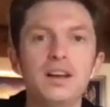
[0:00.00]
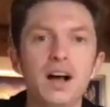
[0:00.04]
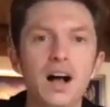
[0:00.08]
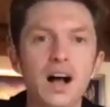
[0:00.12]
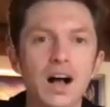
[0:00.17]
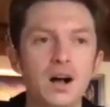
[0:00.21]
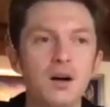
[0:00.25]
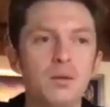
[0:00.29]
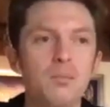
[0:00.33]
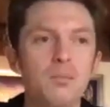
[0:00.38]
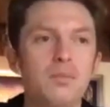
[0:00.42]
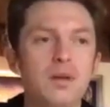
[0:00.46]

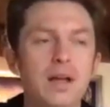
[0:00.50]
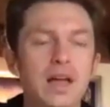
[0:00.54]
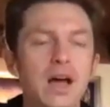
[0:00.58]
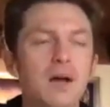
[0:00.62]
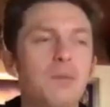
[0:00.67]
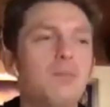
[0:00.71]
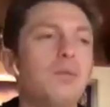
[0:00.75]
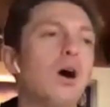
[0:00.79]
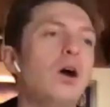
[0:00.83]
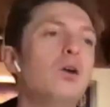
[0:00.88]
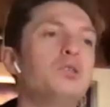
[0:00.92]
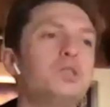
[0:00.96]

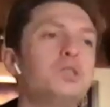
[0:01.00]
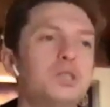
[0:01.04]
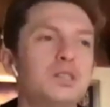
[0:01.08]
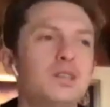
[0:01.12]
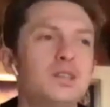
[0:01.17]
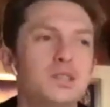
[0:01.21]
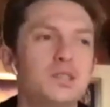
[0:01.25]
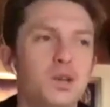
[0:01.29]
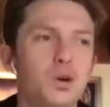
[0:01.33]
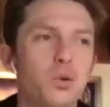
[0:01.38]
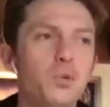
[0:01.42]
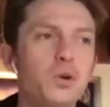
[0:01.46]
I'm hosting
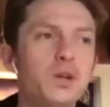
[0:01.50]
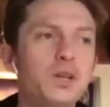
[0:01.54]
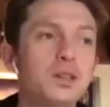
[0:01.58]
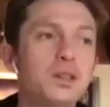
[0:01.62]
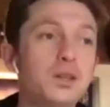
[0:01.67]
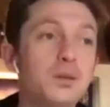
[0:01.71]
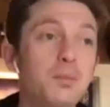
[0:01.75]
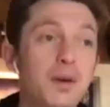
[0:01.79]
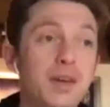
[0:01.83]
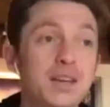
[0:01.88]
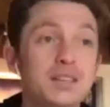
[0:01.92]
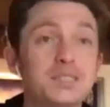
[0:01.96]
these on a
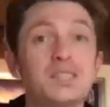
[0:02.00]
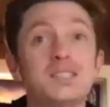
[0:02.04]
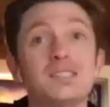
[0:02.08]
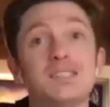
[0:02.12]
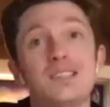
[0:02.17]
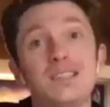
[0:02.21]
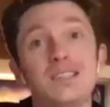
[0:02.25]
weekly basis,